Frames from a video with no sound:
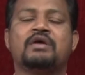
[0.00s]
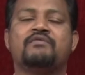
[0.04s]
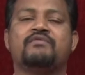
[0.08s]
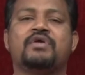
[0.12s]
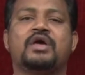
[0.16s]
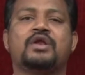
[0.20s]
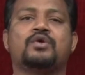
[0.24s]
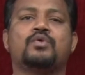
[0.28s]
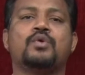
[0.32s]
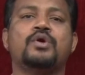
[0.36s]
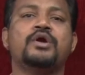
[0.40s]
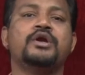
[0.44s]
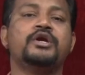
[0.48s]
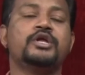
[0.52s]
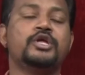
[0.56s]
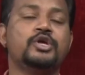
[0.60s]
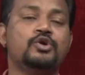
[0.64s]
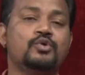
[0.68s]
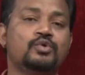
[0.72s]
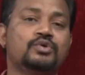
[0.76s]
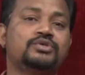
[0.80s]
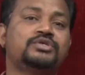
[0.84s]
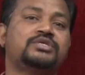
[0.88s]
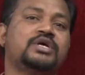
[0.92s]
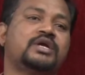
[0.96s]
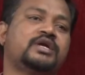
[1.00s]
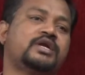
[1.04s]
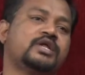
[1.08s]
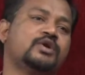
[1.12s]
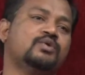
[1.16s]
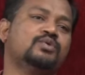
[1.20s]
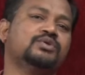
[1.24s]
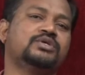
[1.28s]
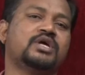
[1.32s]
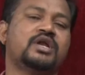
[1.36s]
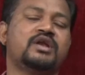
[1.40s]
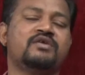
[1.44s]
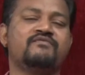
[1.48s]
We are going to use that
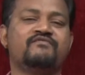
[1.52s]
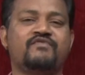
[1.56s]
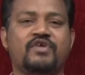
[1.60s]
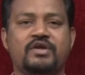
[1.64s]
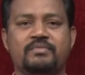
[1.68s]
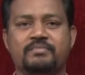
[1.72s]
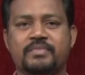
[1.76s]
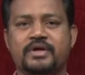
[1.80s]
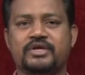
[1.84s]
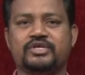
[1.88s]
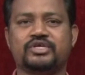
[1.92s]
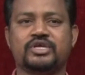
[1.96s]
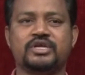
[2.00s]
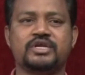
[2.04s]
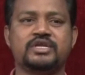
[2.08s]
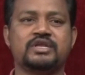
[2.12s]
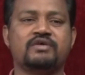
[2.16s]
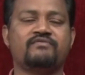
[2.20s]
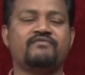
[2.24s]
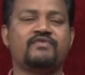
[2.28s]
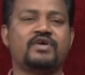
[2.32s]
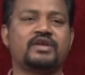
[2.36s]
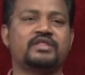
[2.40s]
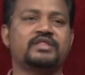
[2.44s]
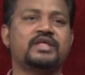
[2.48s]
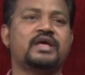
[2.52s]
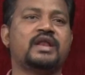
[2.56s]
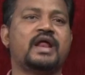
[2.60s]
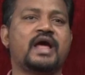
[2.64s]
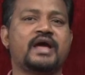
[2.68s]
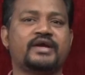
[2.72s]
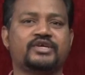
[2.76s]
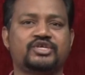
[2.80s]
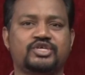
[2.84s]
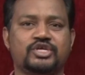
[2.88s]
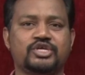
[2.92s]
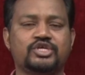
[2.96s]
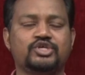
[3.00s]
user information in the further
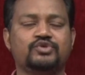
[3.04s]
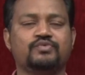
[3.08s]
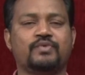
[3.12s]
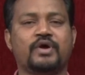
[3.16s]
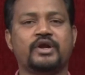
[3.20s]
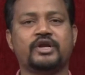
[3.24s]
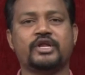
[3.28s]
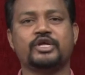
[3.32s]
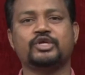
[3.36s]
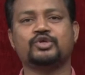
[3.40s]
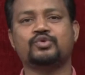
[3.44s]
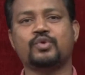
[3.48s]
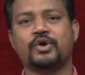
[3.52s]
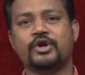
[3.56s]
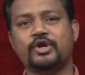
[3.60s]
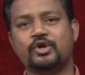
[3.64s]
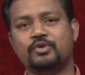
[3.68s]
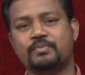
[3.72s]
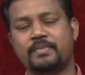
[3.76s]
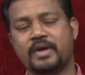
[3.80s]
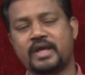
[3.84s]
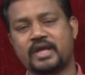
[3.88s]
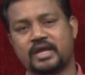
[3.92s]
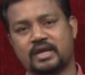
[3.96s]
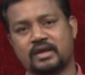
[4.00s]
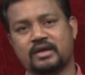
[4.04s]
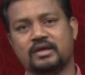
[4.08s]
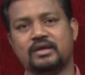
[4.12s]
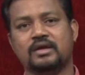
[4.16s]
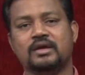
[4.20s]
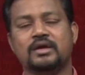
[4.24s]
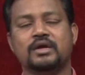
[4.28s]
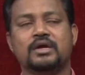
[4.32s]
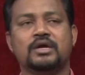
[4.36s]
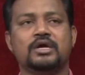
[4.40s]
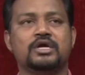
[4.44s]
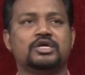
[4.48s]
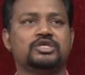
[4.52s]
actions what is going to make.
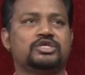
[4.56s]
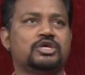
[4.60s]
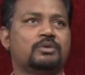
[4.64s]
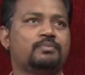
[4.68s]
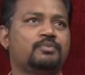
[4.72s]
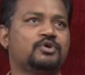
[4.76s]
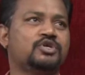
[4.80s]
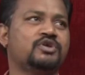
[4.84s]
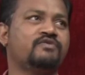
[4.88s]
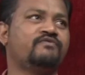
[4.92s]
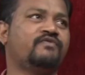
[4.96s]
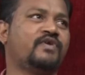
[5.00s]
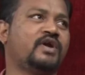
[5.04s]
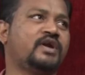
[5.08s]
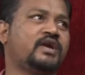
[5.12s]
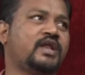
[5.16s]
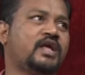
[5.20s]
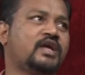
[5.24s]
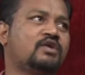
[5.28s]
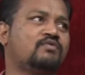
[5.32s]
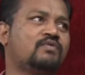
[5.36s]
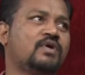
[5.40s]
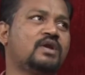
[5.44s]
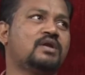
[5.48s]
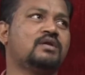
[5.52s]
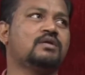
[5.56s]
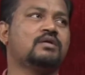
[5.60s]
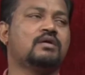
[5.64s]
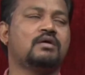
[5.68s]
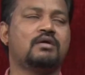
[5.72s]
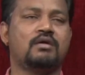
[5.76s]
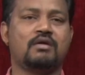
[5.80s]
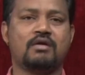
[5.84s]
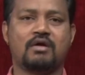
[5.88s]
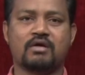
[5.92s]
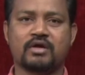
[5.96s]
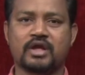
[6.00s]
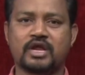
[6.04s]
Suppose if I take one
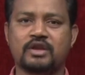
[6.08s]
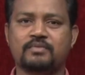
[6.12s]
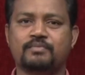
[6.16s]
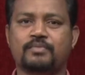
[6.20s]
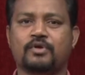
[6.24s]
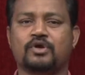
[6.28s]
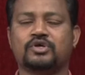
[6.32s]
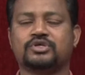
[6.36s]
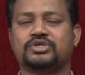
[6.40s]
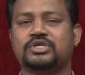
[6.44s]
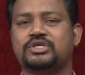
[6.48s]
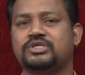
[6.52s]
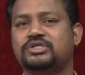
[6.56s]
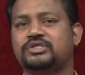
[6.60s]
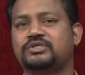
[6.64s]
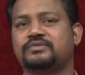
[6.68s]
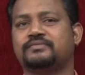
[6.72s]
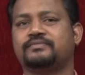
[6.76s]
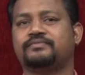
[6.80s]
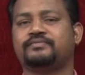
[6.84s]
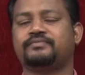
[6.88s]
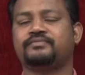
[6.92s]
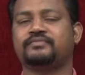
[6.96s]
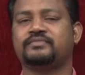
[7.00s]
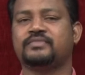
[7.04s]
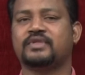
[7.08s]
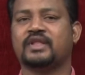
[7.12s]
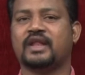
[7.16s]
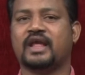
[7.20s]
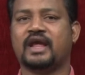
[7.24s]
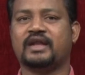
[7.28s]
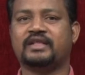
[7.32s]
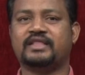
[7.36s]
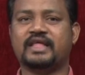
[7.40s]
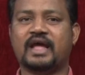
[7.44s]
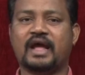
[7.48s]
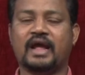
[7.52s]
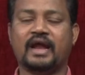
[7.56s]
login process
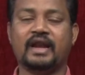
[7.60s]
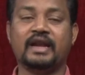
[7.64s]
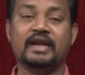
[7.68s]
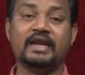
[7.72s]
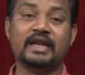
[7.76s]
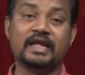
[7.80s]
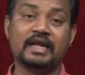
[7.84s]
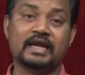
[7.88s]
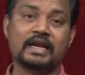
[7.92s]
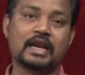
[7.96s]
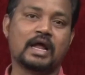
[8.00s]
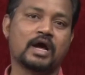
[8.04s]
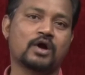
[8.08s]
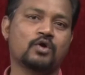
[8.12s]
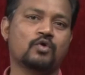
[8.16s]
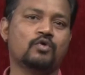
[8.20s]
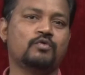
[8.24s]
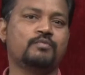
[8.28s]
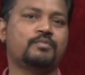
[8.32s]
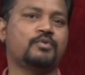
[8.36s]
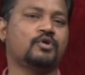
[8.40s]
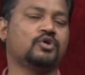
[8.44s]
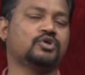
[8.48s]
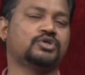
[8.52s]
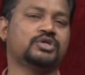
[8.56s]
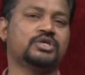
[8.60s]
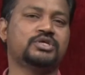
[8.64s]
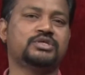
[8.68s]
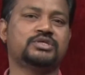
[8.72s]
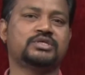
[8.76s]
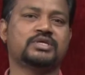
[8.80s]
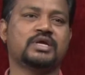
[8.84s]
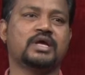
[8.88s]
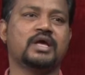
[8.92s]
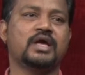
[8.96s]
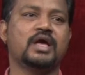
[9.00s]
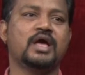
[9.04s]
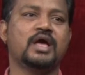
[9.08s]
at the ending logout process,